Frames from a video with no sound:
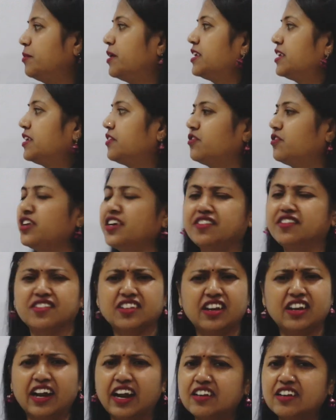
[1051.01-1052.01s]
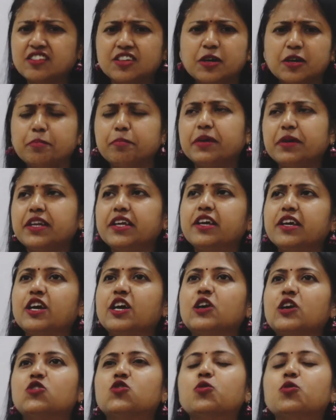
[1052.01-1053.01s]
But if there is a large company,
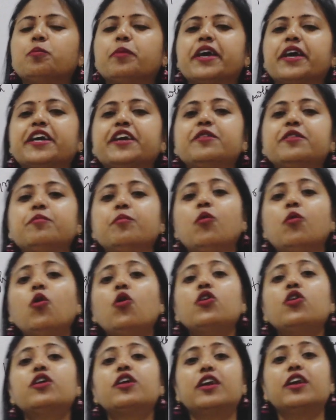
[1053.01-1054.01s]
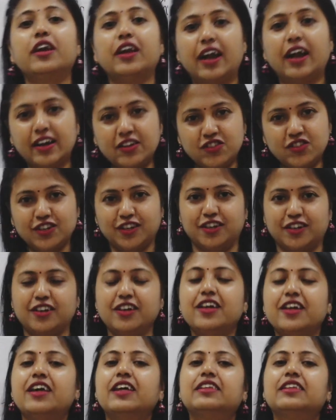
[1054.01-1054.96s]
to make it more larger,